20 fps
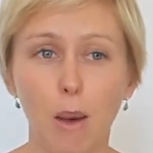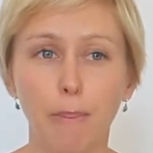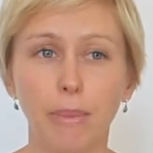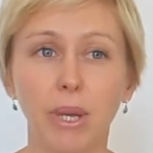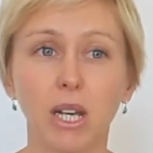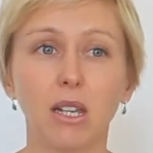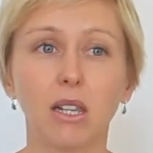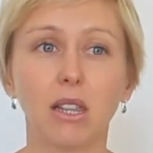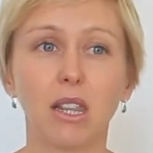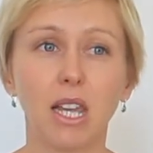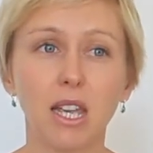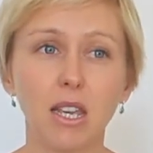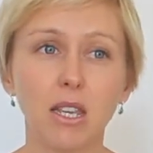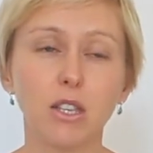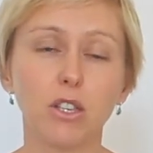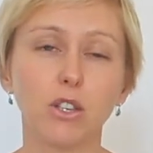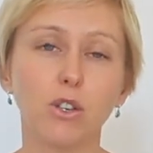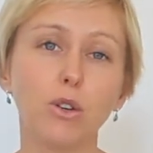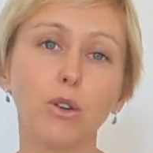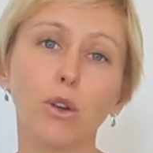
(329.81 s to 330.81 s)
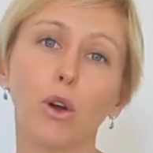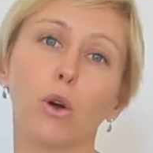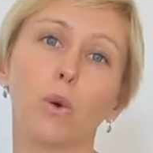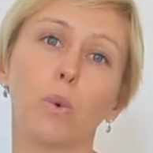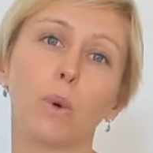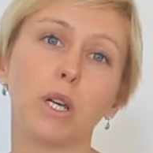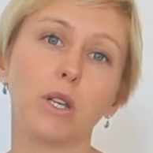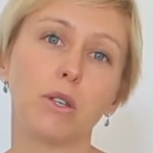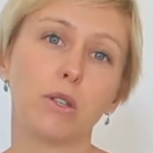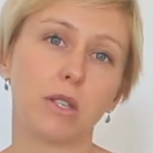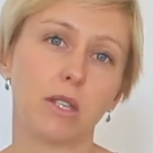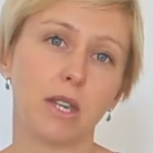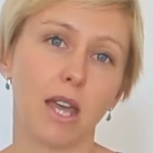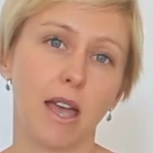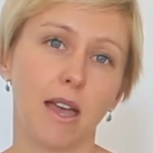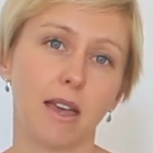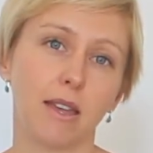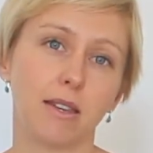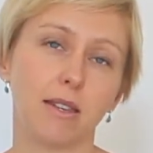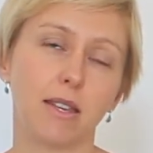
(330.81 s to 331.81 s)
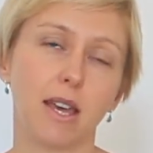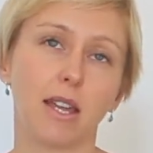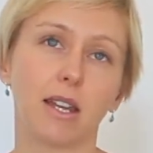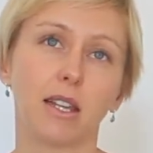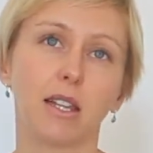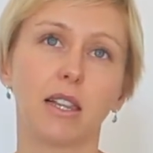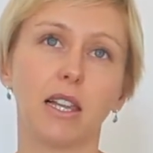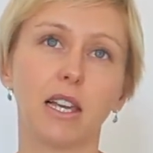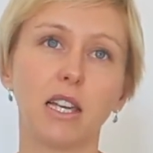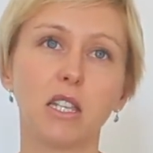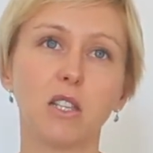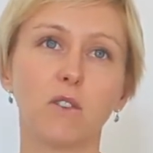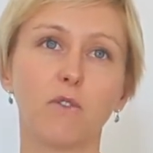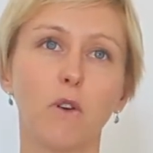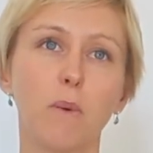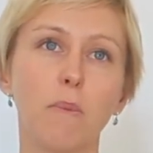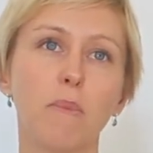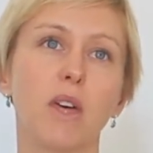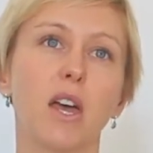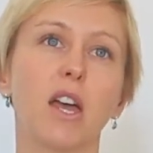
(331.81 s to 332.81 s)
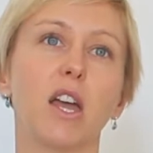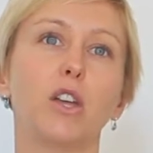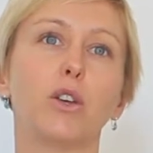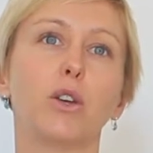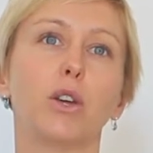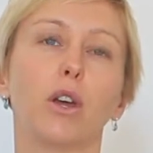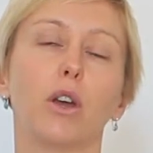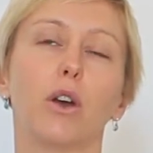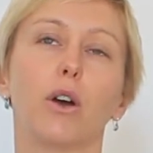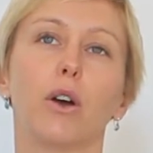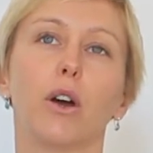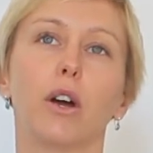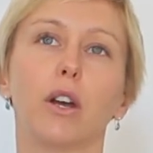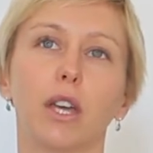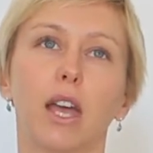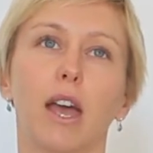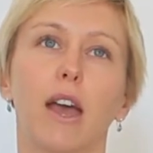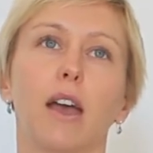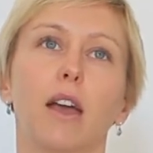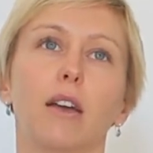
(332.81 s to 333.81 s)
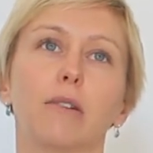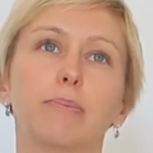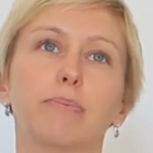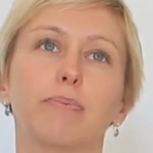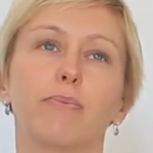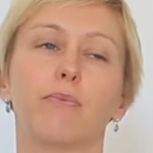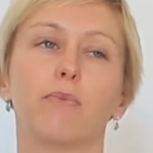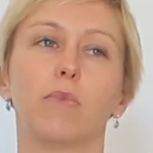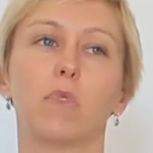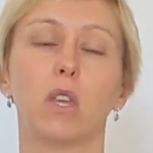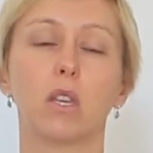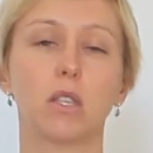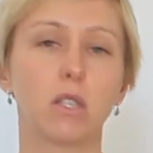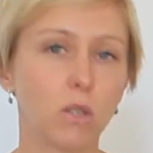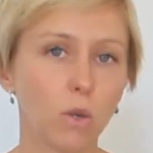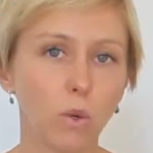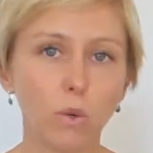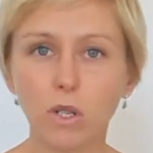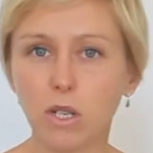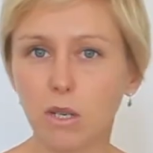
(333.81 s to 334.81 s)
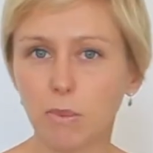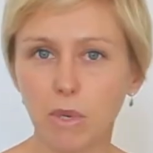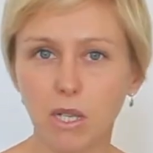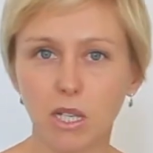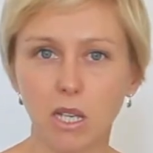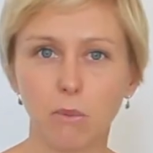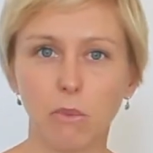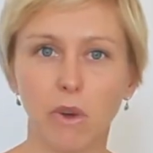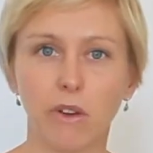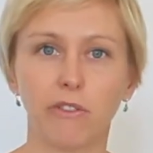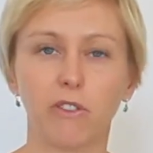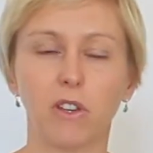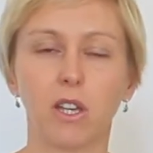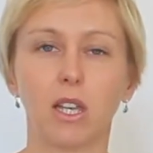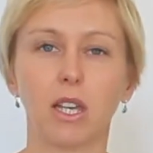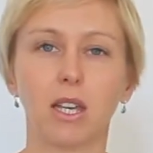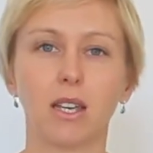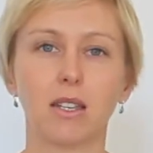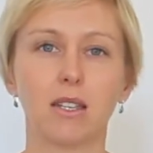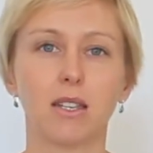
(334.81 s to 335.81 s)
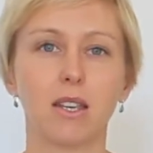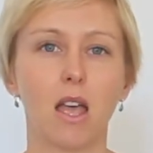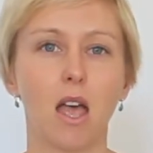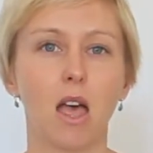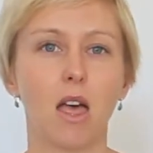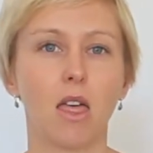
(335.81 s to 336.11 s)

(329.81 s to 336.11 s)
But at least you know where you stand. And at least from there, you can go, okay, they're still dismissing my feelings.